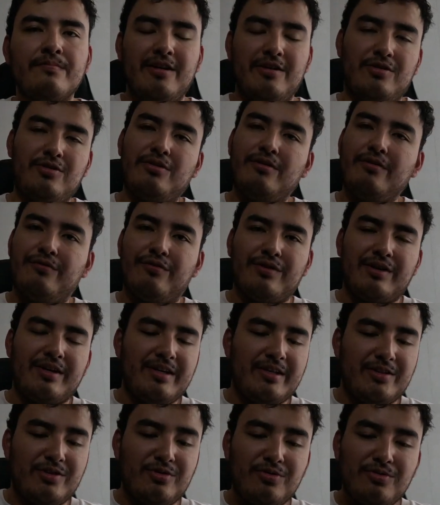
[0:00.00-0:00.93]
And sorry for
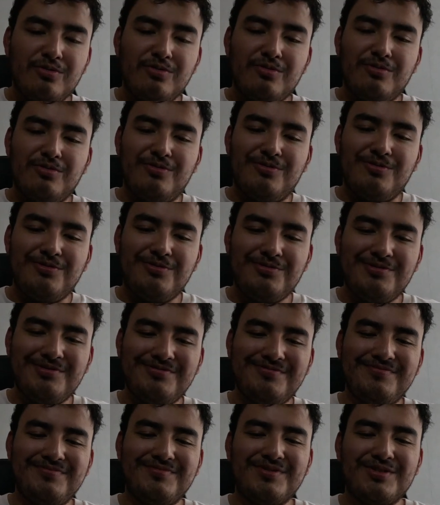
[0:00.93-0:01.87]
getting too
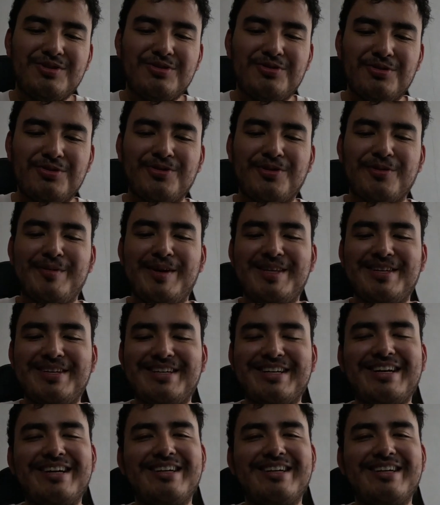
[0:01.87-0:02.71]
dramatic.